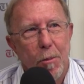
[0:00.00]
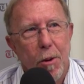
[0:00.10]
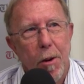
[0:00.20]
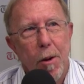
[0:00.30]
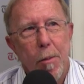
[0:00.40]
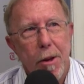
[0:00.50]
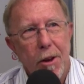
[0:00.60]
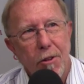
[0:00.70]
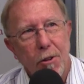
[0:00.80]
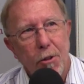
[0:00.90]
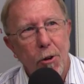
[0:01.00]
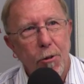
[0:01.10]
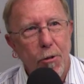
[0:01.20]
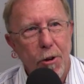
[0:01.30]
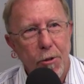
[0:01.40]
Probably because he
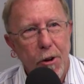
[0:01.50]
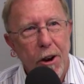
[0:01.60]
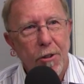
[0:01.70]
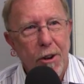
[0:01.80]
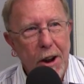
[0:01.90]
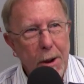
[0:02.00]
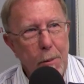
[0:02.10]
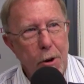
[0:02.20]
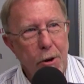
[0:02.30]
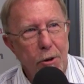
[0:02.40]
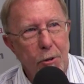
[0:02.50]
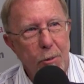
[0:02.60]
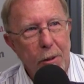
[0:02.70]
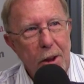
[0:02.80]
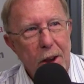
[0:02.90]
serves French fries and hamburgers.
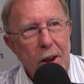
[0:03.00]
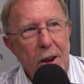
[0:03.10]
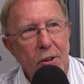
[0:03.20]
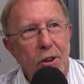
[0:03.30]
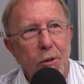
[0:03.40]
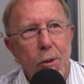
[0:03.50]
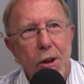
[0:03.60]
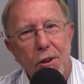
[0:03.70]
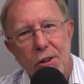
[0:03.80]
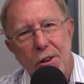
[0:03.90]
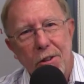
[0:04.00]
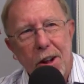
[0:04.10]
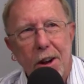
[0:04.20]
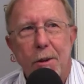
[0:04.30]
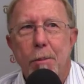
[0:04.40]
He says because he's
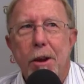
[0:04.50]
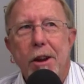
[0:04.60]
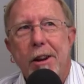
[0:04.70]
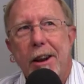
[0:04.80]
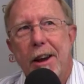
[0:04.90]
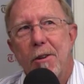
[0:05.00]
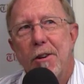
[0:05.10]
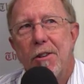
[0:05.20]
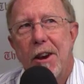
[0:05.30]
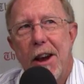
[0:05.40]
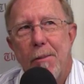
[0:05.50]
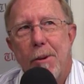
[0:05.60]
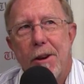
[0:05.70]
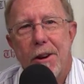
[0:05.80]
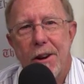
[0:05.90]
not a mean clown, he's a happy clown.